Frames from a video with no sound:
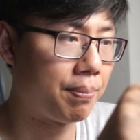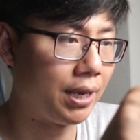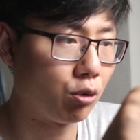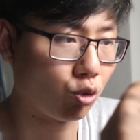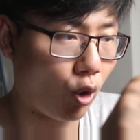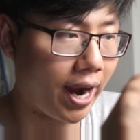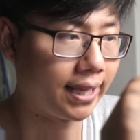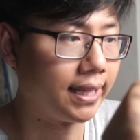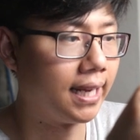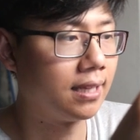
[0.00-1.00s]

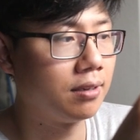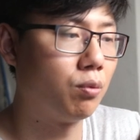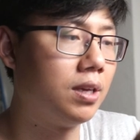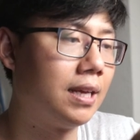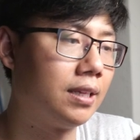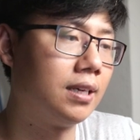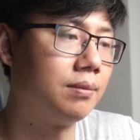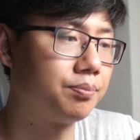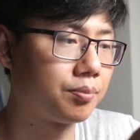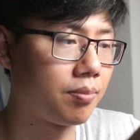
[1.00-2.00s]
grinded, and
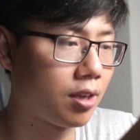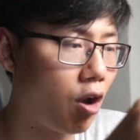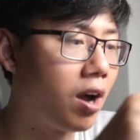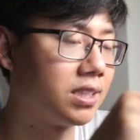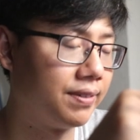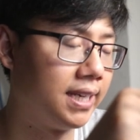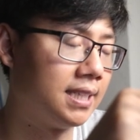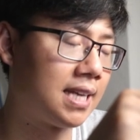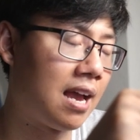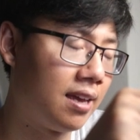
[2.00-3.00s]
the cause of it is
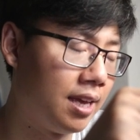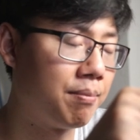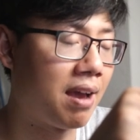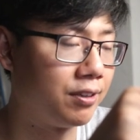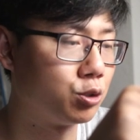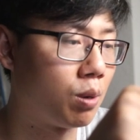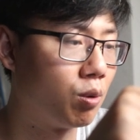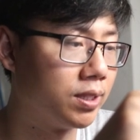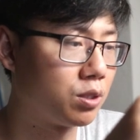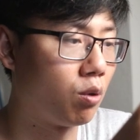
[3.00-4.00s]
him having trouble
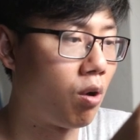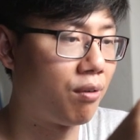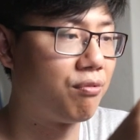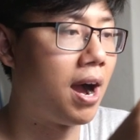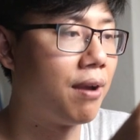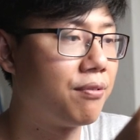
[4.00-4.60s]
with solo R5.